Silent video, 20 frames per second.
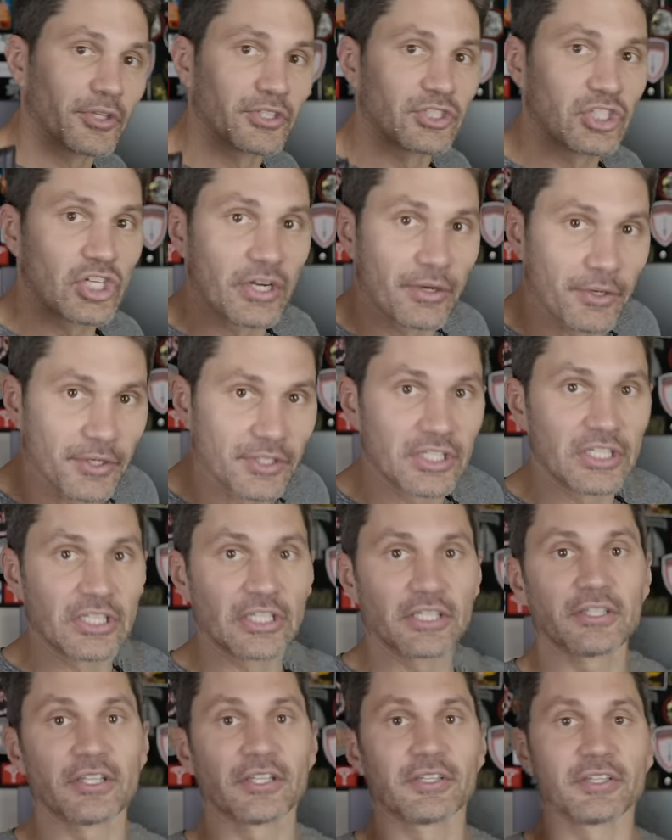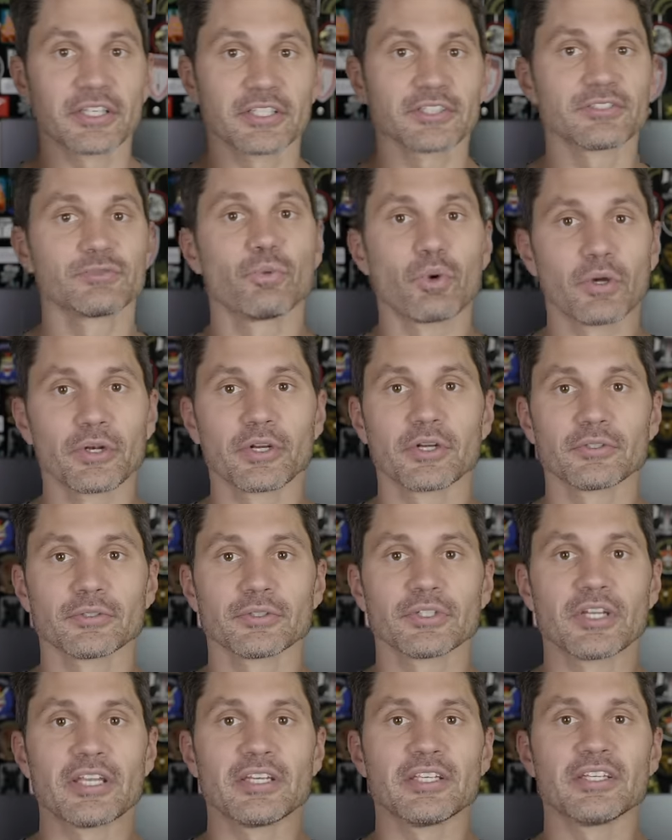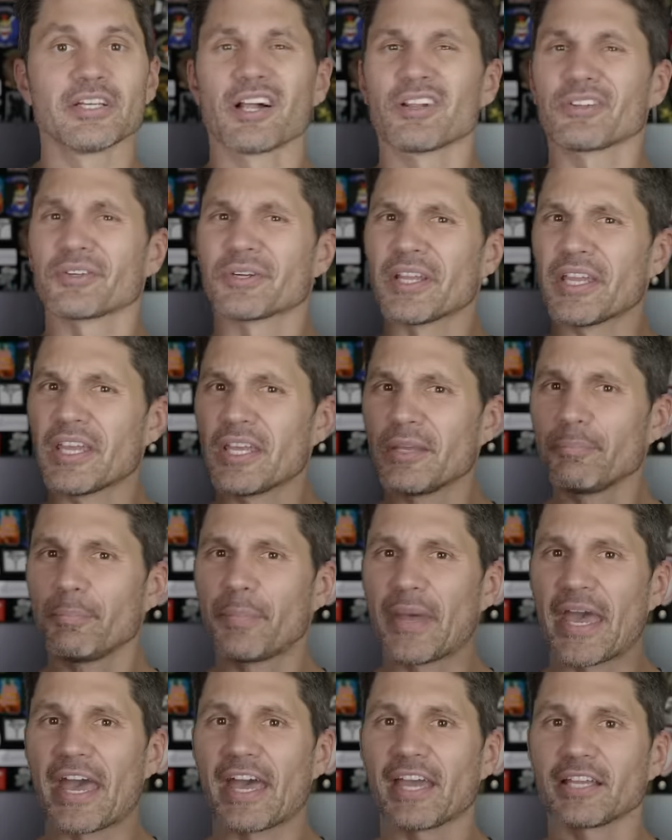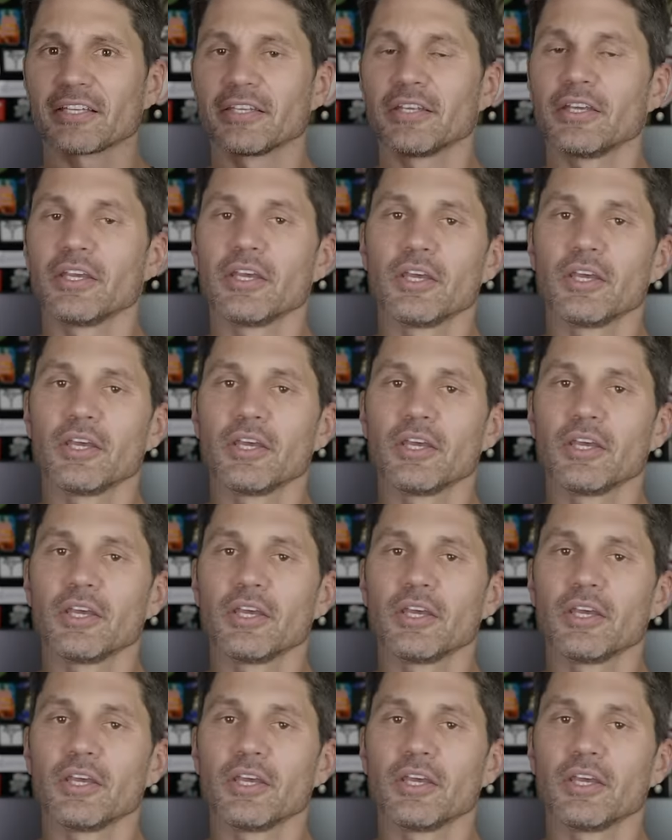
the Cherokee than this one hundred eighty dollar Impact,